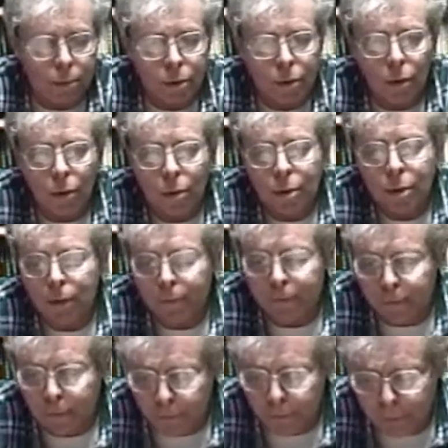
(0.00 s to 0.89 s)
Charles
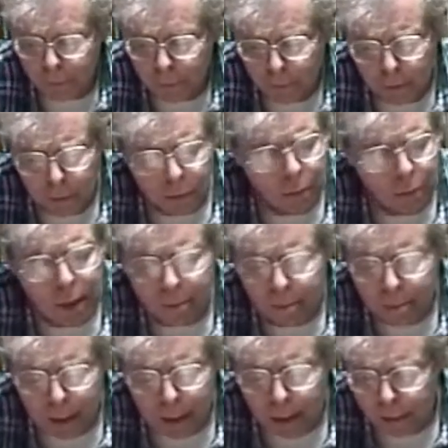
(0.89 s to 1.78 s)
V, great
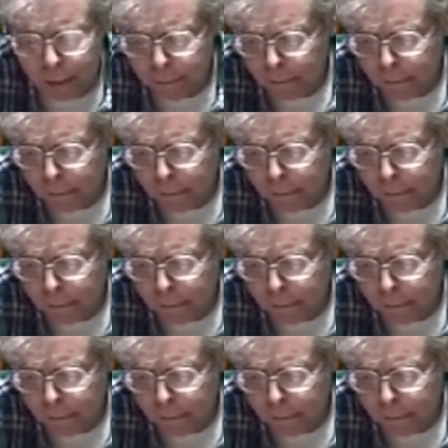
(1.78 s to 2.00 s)
man,